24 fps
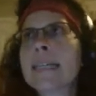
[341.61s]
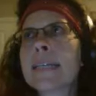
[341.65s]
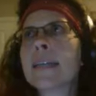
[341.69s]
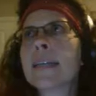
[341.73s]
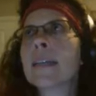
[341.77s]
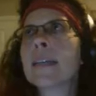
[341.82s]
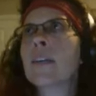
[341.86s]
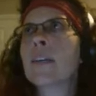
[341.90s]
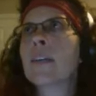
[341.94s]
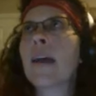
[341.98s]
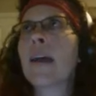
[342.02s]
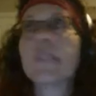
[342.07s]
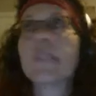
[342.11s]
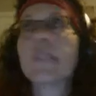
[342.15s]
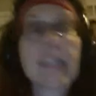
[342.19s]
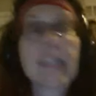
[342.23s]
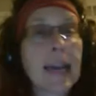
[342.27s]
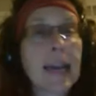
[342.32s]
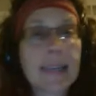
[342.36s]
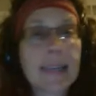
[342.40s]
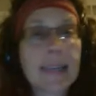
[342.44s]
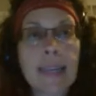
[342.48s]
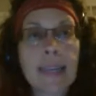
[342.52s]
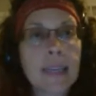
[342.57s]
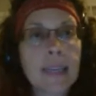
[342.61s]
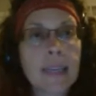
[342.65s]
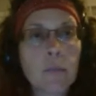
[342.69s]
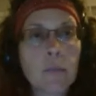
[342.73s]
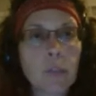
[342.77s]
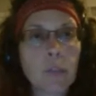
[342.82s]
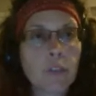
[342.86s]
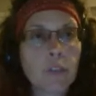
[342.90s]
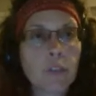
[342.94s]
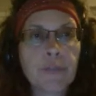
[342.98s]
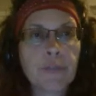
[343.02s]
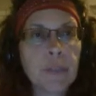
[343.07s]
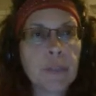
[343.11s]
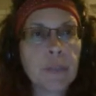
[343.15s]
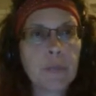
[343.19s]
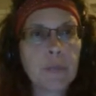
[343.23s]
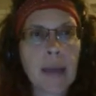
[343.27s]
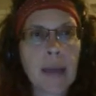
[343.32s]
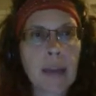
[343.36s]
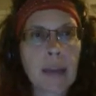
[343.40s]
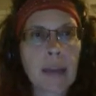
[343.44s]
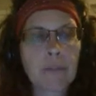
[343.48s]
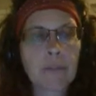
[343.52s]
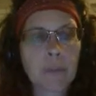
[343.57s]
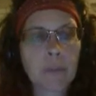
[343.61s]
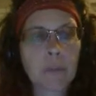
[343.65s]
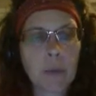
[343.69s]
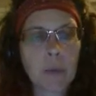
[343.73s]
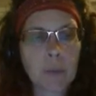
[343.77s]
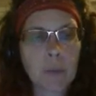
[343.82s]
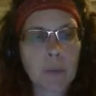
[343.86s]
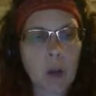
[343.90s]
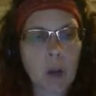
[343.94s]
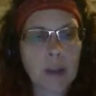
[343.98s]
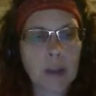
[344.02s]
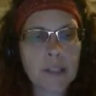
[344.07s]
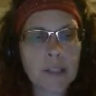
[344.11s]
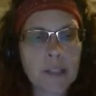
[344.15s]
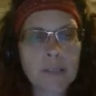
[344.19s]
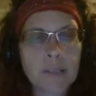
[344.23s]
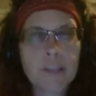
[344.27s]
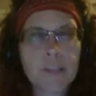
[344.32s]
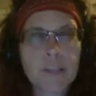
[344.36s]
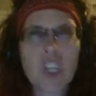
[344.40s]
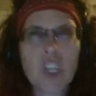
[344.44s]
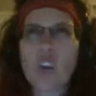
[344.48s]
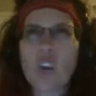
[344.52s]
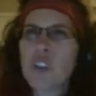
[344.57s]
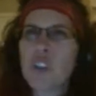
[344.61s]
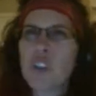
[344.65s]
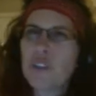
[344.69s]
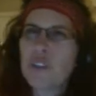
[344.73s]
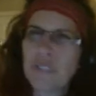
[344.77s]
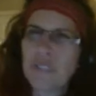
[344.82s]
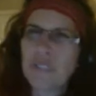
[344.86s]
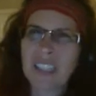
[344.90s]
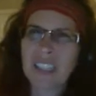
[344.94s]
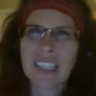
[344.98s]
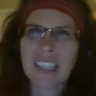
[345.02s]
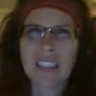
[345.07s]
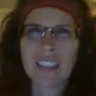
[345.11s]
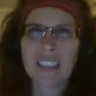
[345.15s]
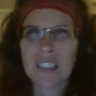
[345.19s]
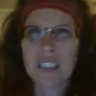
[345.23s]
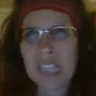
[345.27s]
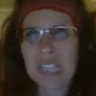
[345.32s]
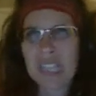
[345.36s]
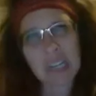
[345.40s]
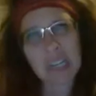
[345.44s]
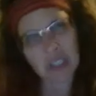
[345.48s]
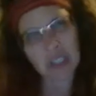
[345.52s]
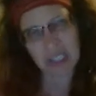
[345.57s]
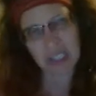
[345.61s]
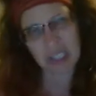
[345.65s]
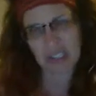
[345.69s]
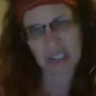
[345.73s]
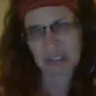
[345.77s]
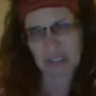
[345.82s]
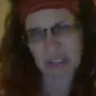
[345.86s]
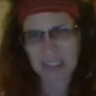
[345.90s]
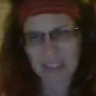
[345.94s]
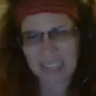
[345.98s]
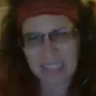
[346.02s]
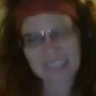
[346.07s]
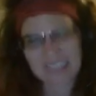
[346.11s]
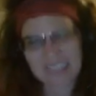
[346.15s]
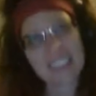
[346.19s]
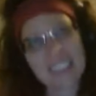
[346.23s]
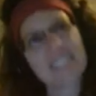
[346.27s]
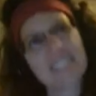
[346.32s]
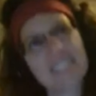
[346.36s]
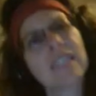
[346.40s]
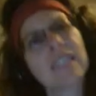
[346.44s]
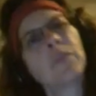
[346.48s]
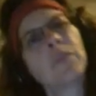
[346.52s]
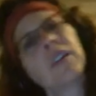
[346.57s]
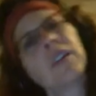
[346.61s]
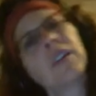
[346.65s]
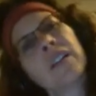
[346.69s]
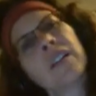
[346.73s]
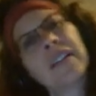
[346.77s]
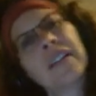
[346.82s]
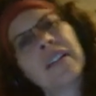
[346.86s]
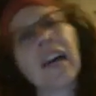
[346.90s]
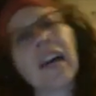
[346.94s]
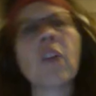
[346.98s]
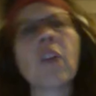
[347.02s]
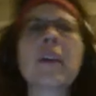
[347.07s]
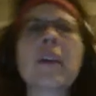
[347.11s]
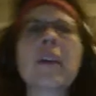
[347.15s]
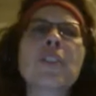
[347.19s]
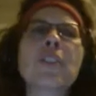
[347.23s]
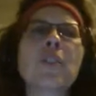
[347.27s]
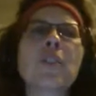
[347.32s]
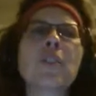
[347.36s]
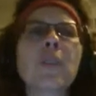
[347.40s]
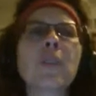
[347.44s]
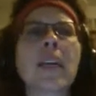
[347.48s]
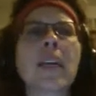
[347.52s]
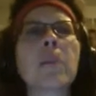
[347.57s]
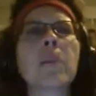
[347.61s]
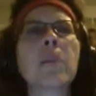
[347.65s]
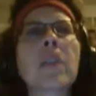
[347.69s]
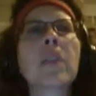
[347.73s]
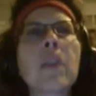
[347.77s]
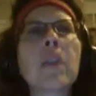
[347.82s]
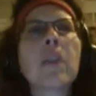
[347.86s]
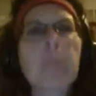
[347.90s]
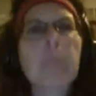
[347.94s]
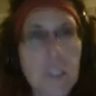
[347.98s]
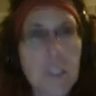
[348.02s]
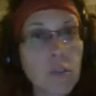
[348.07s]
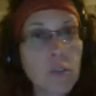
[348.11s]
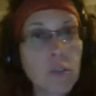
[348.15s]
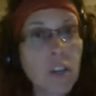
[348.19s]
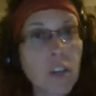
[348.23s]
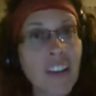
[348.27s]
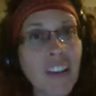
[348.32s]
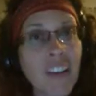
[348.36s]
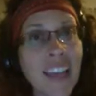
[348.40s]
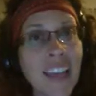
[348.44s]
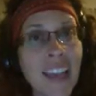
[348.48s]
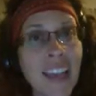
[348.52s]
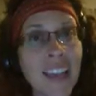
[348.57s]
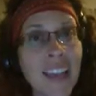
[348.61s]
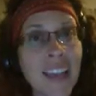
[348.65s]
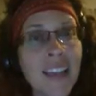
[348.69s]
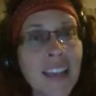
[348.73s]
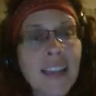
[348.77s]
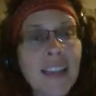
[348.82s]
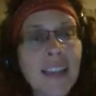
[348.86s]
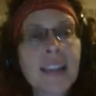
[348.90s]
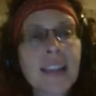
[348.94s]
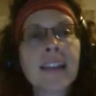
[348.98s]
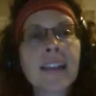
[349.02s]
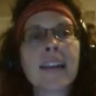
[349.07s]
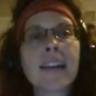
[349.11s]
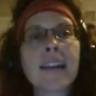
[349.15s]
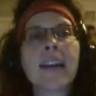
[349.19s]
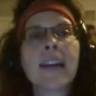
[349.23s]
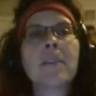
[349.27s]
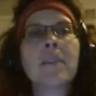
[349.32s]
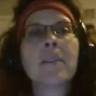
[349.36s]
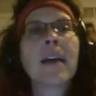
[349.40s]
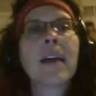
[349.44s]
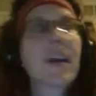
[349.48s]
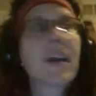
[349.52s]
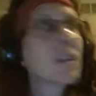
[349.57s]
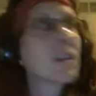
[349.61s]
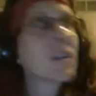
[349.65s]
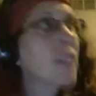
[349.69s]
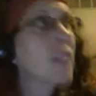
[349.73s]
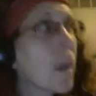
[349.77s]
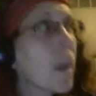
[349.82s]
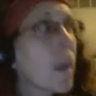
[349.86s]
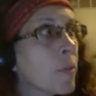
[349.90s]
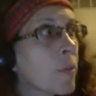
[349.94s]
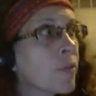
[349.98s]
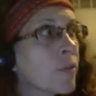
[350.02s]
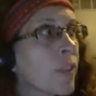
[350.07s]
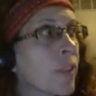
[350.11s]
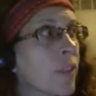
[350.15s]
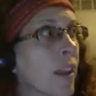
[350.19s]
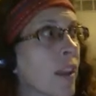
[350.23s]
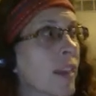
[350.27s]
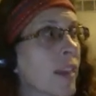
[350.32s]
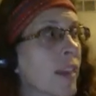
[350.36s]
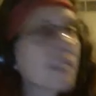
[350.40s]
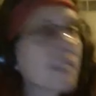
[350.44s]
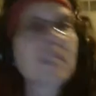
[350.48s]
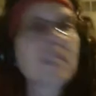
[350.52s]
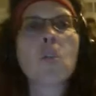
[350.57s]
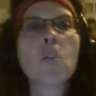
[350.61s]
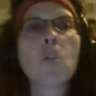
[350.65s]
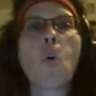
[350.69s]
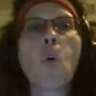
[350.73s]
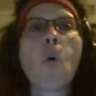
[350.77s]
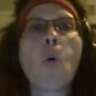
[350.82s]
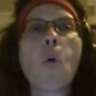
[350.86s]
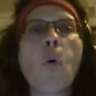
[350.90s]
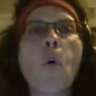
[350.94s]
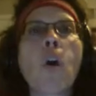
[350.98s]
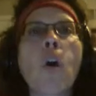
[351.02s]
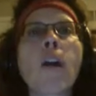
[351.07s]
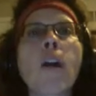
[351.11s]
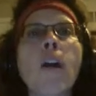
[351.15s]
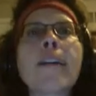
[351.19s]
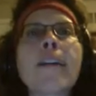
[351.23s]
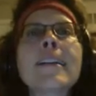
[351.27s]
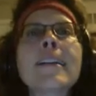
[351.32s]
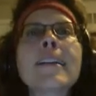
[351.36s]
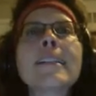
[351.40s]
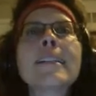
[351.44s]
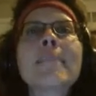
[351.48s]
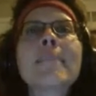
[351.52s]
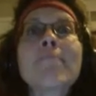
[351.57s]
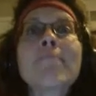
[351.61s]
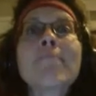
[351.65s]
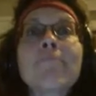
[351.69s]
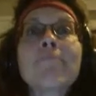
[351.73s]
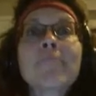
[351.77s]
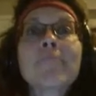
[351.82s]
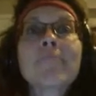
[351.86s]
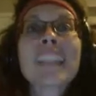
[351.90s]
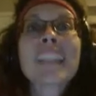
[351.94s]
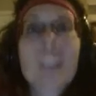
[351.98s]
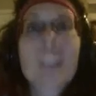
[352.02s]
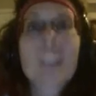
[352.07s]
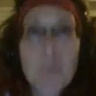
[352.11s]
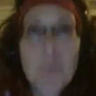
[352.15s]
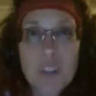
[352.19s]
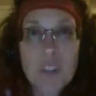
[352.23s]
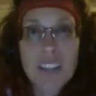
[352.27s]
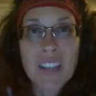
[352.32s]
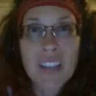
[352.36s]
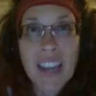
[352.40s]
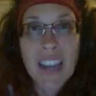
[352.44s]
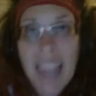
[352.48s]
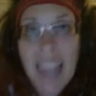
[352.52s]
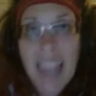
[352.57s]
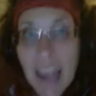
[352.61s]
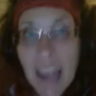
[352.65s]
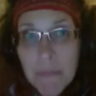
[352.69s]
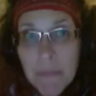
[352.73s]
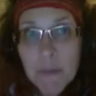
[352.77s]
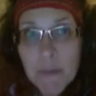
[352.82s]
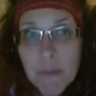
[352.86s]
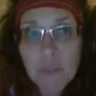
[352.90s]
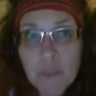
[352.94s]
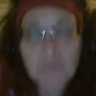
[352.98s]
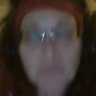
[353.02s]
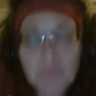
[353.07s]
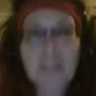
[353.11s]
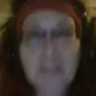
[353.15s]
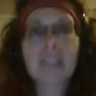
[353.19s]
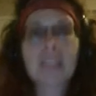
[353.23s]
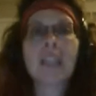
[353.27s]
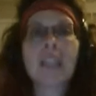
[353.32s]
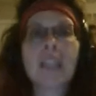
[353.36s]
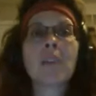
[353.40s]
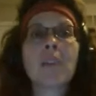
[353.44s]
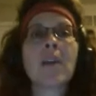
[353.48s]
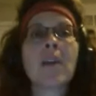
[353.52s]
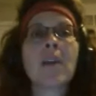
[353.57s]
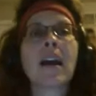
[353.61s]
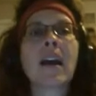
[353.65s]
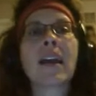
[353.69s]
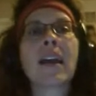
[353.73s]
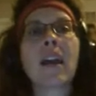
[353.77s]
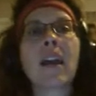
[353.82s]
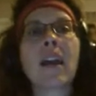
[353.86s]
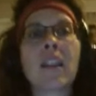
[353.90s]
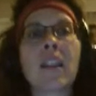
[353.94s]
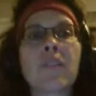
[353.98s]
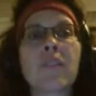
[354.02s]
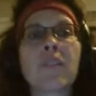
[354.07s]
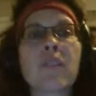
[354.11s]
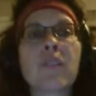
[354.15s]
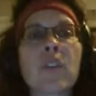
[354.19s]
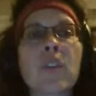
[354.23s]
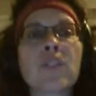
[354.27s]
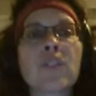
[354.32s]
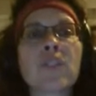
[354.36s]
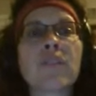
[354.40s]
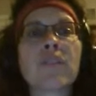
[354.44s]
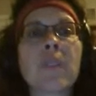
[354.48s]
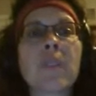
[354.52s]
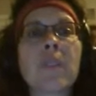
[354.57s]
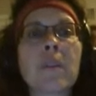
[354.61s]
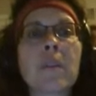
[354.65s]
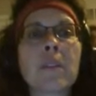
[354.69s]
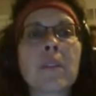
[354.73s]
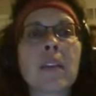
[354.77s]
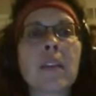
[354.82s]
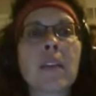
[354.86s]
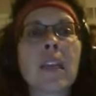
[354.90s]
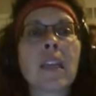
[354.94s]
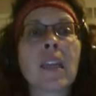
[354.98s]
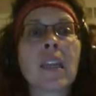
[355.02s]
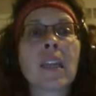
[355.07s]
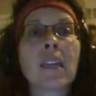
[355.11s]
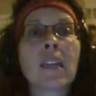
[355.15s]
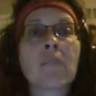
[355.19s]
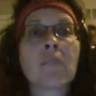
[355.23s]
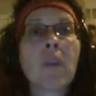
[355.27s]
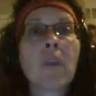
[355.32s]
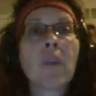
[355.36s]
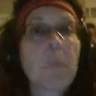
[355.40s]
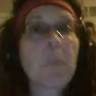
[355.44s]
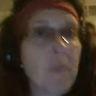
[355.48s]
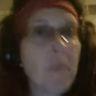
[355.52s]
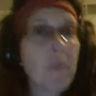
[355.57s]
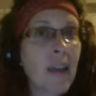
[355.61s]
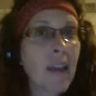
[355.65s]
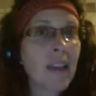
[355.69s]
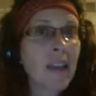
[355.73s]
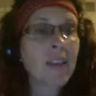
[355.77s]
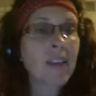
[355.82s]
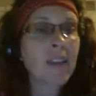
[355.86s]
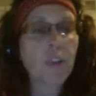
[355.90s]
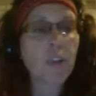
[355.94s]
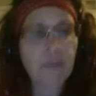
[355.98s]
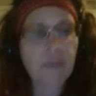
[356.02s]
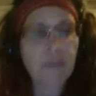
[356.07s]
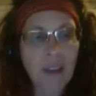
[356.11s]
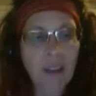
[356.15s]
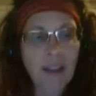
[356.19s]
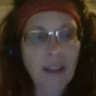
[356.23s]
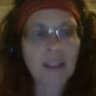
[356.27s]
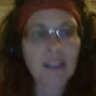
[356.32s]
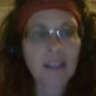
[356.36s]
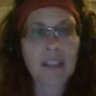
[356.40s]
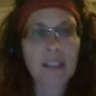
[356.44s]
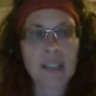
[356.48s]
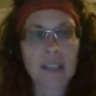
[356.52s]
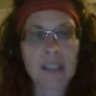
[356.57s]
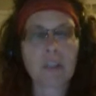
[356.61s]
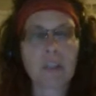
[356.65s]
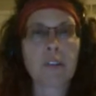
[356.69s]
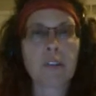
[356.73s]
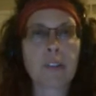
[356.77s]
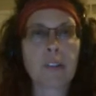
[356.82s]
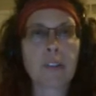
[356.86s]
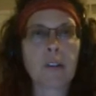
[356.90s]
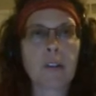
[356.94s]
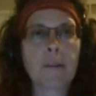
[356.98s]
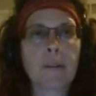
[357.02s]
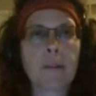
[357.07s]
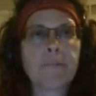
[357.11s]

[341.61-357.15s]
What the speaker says: You haven't gotten any real feedback from your boss. So you're feeling a little tension, like, geez, I wonder, how am I doing? I mean, am I doing okay? Am I on top of things? Or is this person unhappy with me? Am I on the verge of maybe getting reprimanded or fired, etc., etc.?